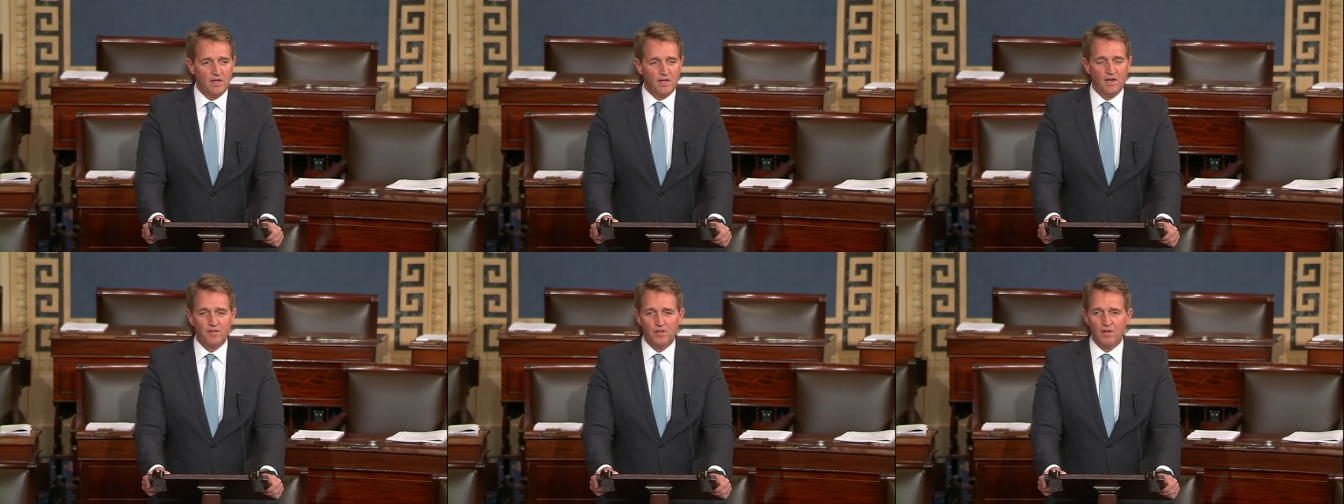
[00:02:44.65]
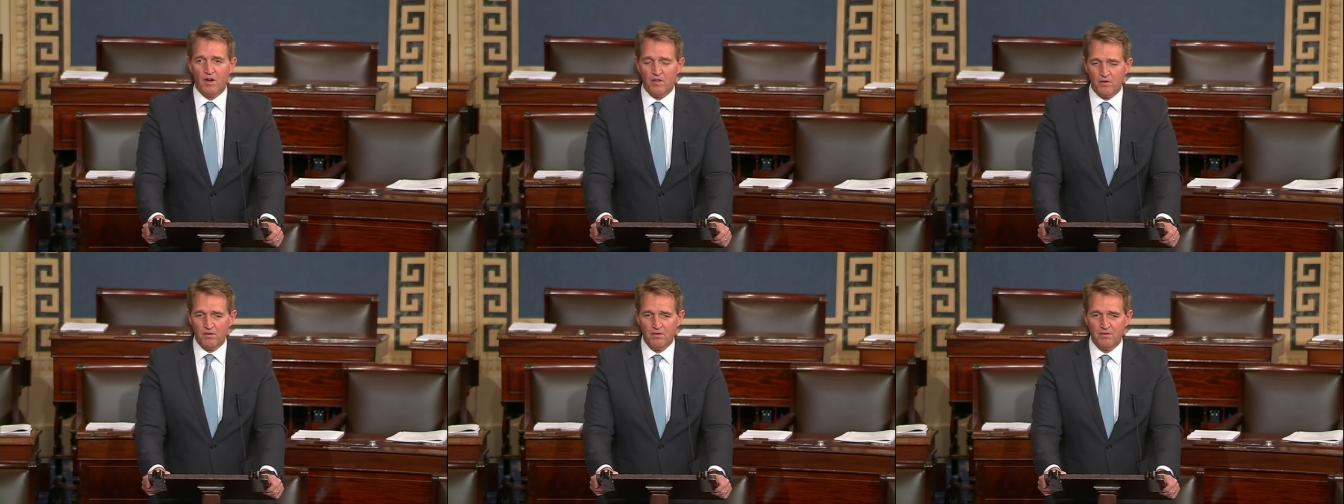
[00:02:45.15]
and the
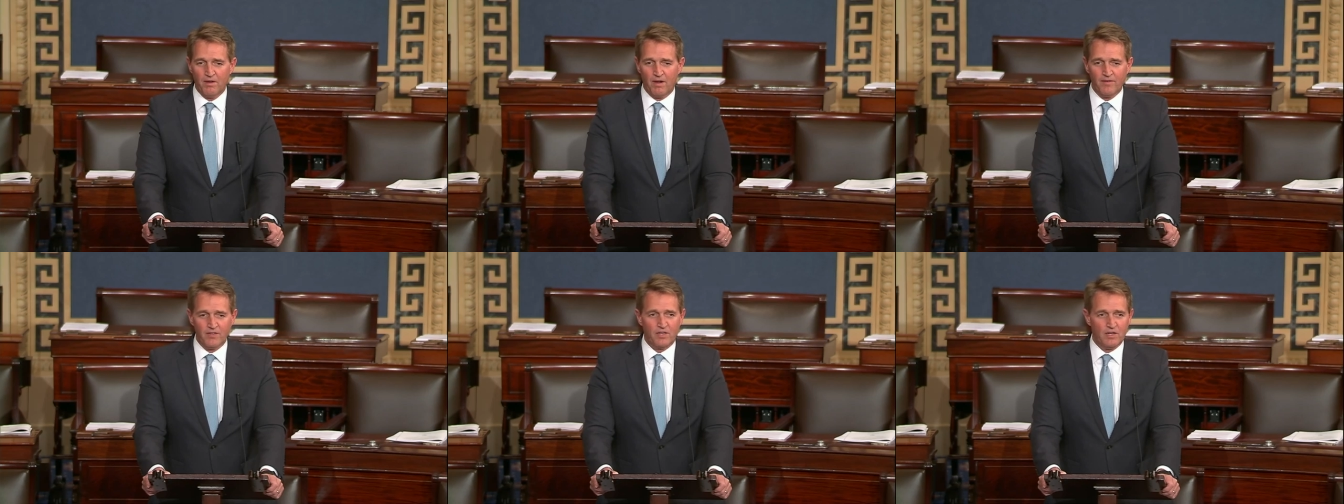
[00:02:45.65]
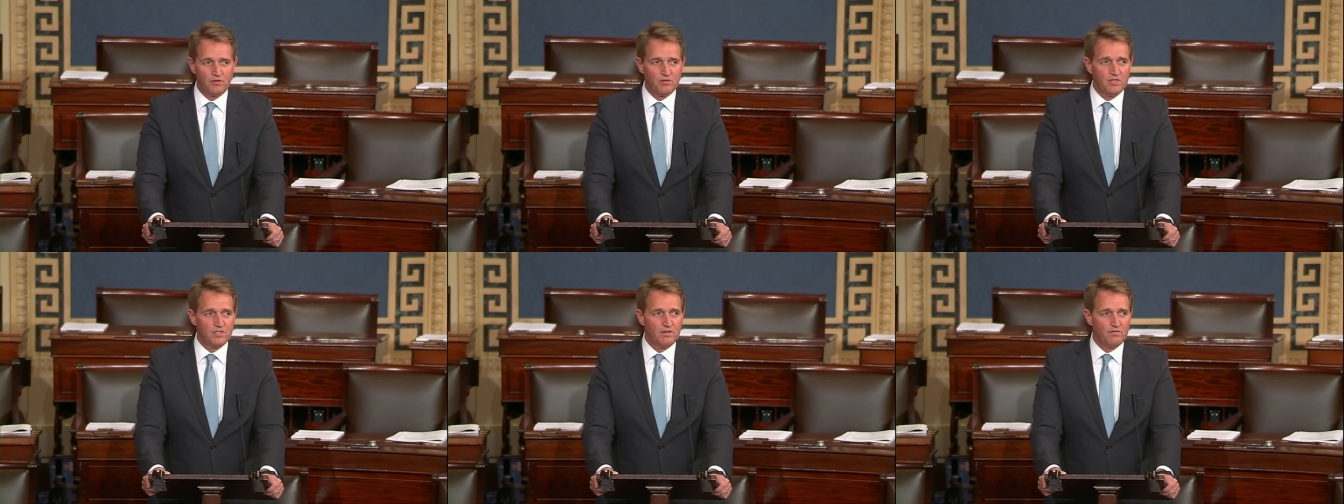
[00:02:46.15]
other 11
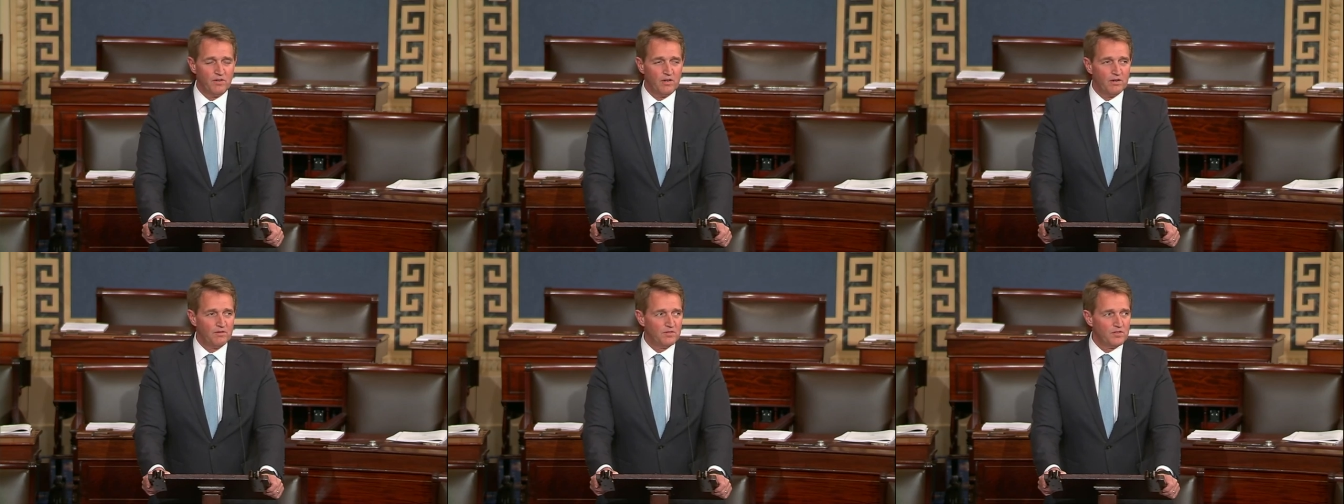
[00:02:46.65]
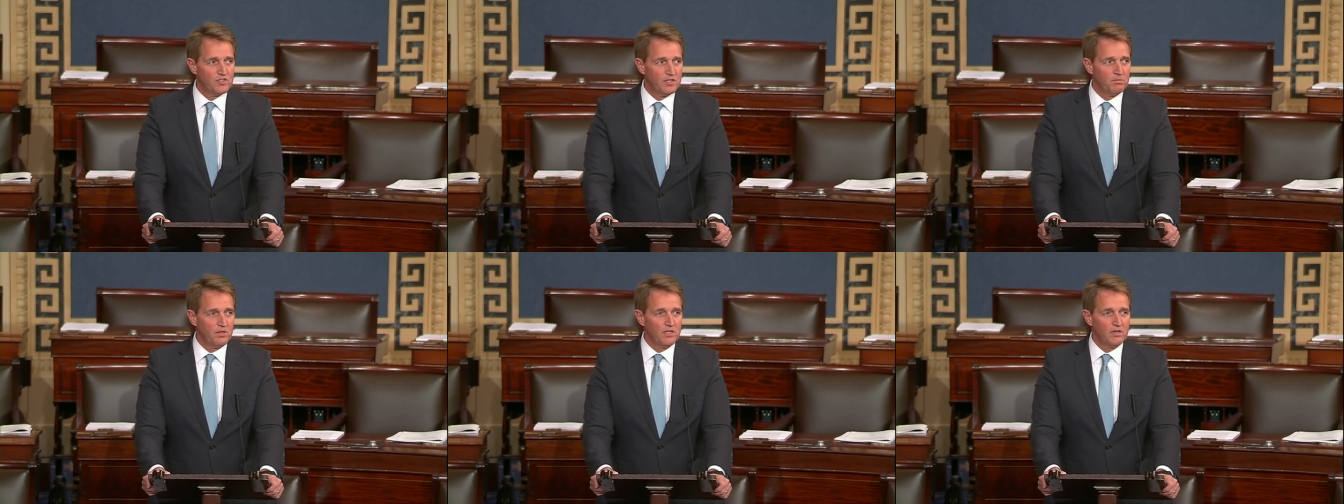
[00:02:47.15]
countries involved have
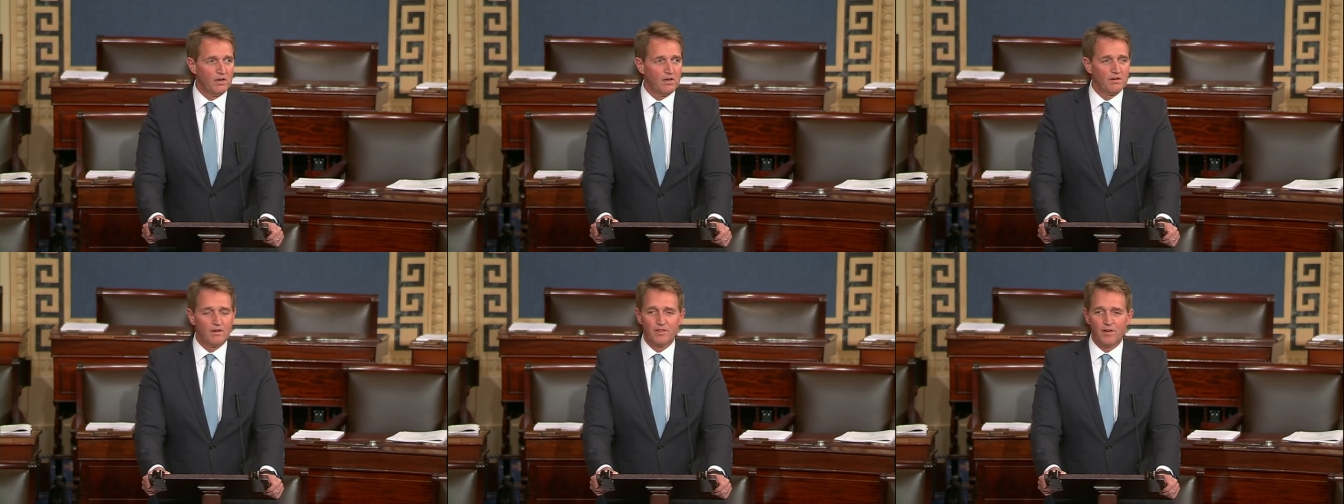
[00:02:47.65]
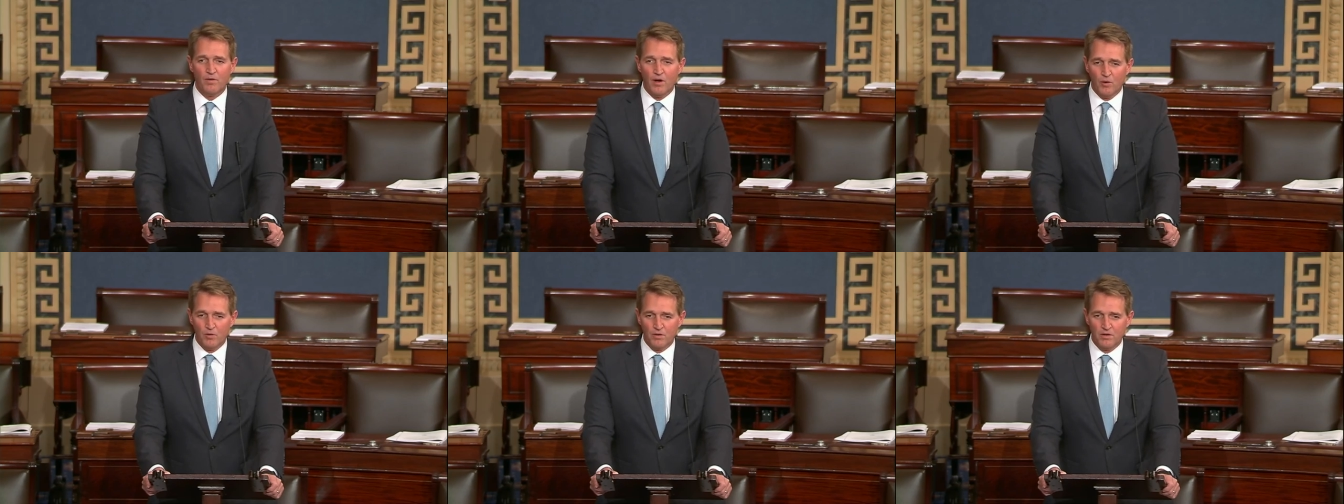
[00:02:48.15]
simply gone on their
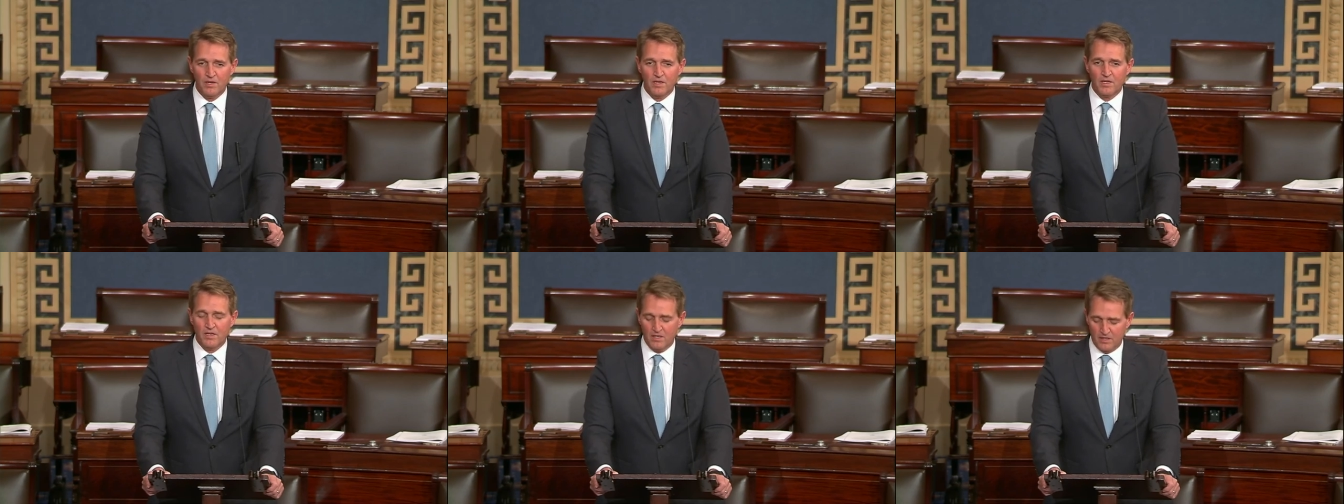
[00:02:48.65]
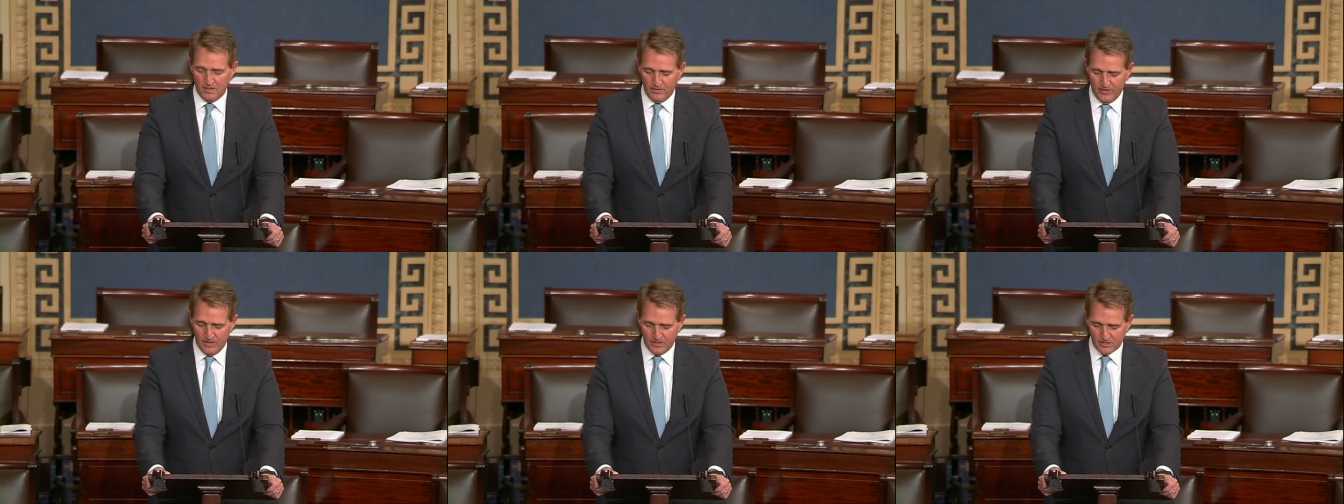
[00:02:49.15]
own,
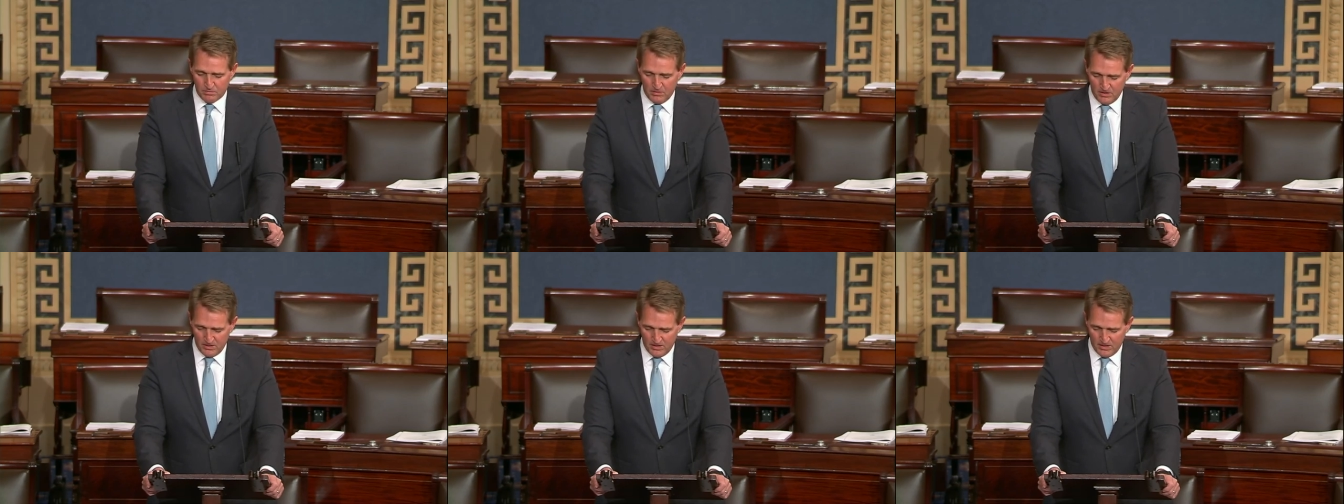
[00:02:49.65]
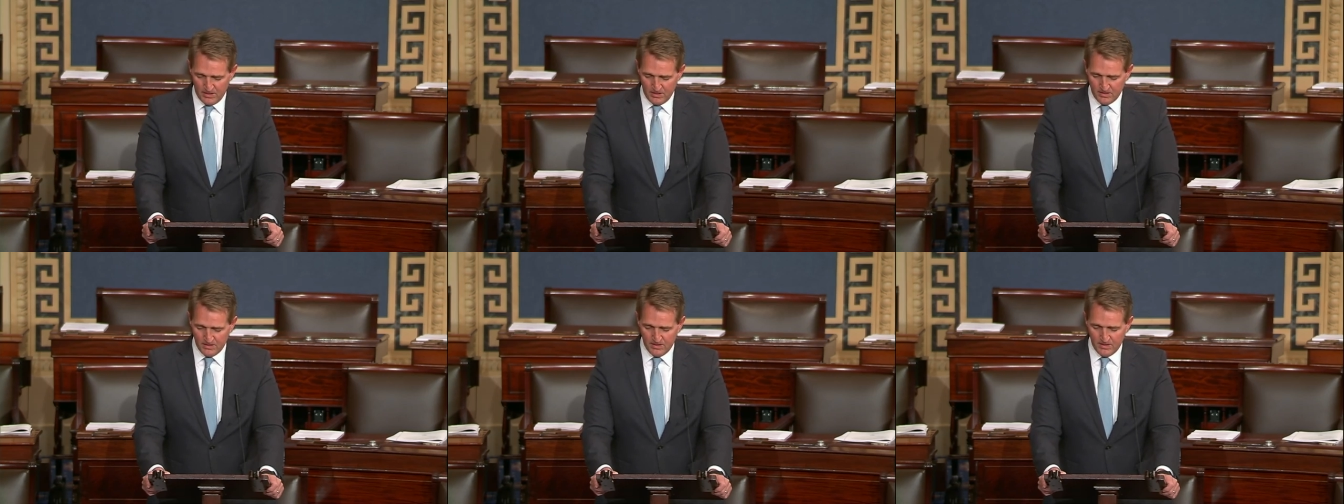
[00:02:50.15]
leaving us behind.